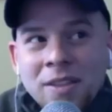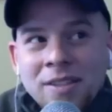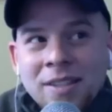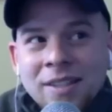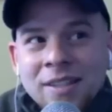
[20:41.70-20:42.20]
the
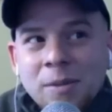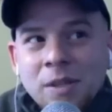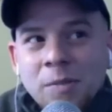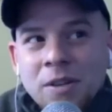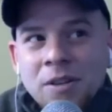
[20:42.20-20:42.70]
60
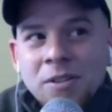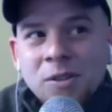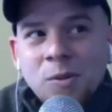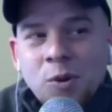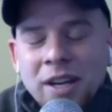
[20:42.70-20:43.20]
millimeter
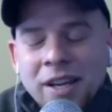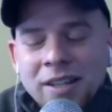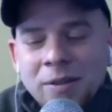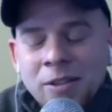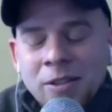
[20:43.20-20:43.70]

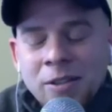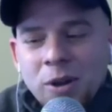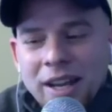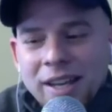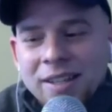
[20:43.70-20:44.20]

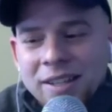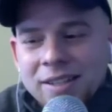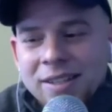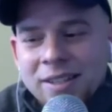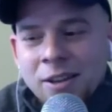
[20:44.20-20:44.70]
2.8
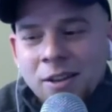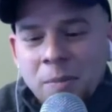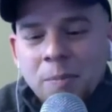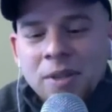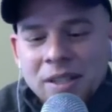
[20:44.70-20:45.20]
lens,
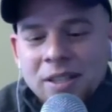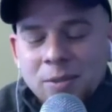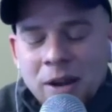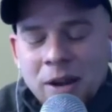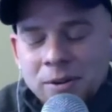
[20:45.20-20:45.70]
Olympus lens,
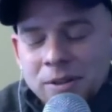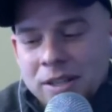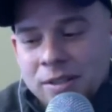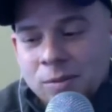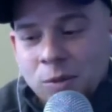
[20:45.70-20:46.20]
macro
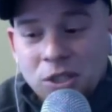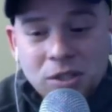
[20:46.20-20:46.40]
lens, which is